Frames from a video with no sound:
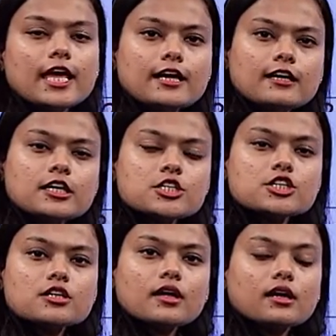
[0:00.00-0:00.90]

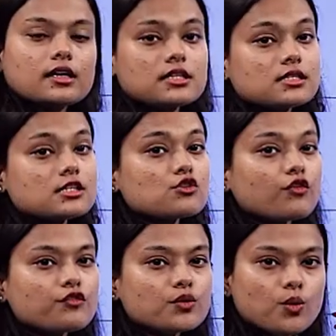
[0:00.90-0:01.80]
English it consists
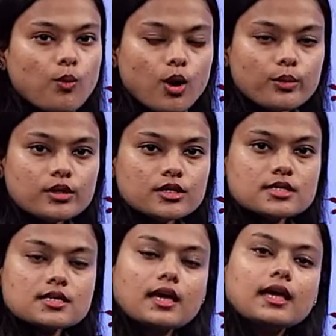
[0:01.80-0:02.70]
of two
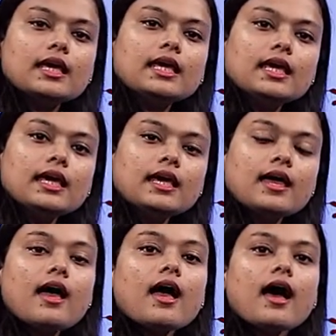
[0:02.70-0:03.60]
vowels E
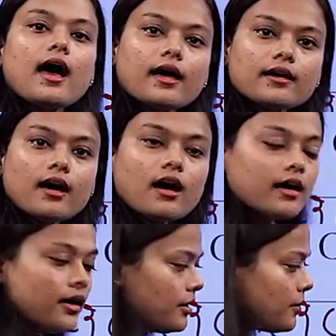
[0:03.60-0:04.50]
and I.